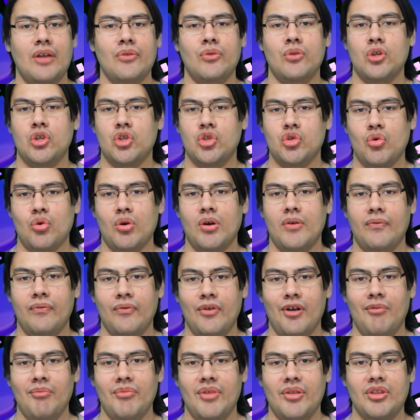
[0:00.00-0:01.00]
out the short
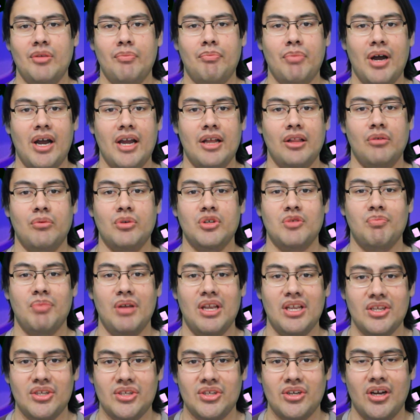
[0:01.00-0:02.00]
film that the pilot was
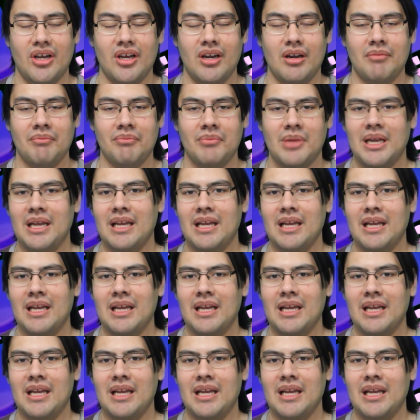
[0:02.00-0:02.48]
based on.